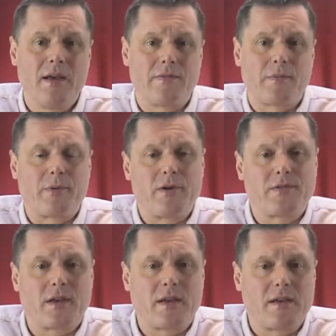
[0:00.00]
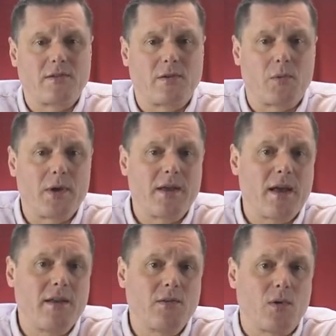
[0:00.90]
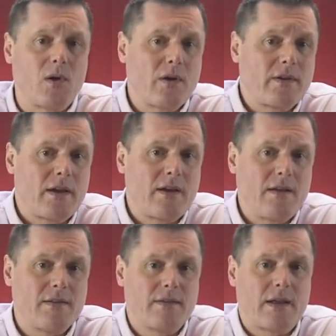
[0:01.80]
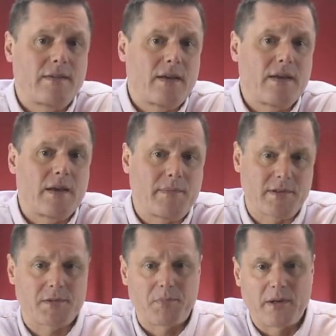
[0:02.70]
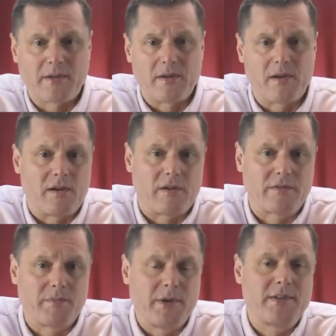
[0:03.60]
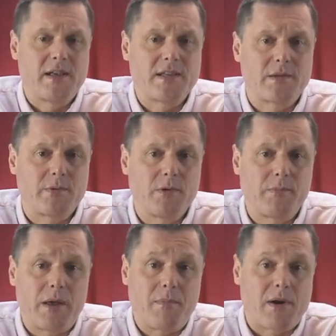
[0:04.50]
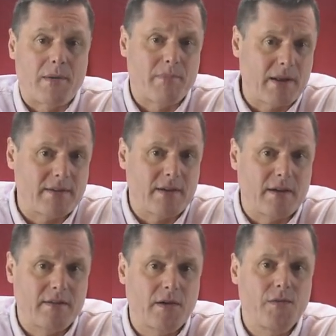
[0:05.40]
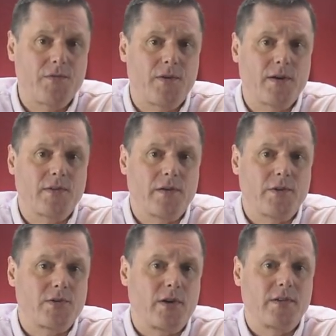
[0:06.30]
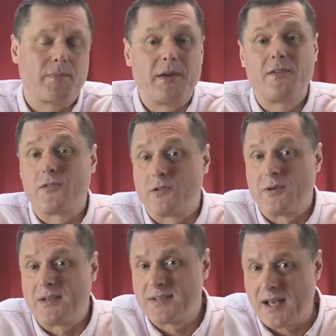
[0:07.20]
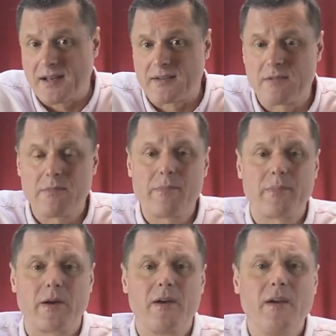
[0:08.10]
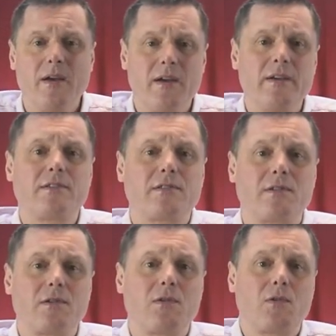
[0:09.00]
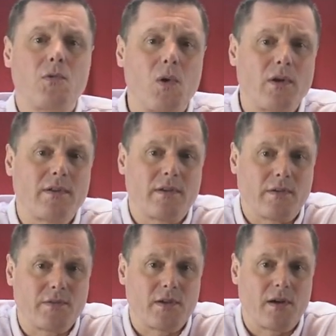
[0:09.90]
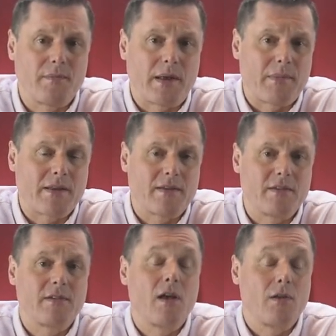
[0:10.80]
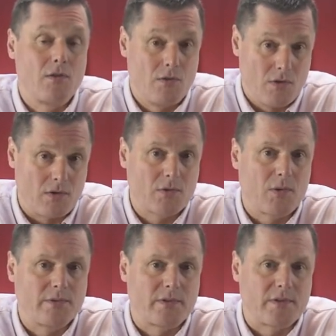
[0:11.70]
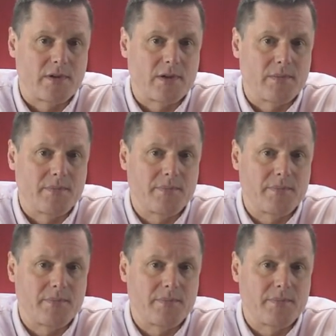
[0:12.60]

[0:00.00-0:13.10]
If the birthday is on a weekend or holiday, then that day can be split in half. Be sensible, be pragmatic, don't fight over trying to be too exact. Remember, it's quality of time that matters, not quantity.